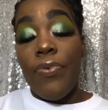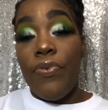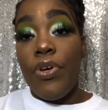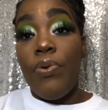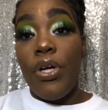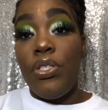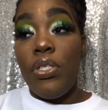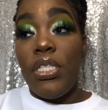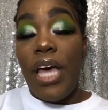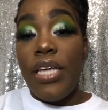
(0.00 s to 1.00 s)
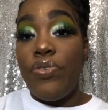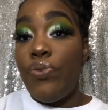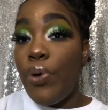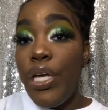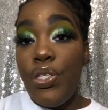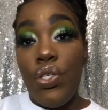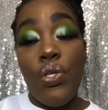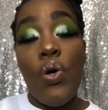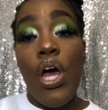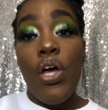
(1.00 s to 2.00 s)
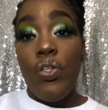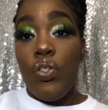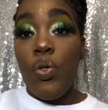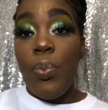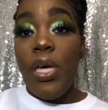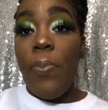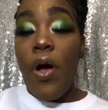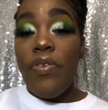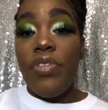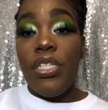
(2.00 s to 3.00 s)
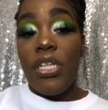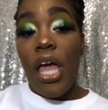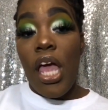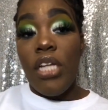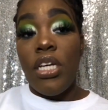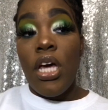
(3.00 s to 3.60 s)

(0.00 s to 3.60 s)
for you all to text Floyd to be a part of the change.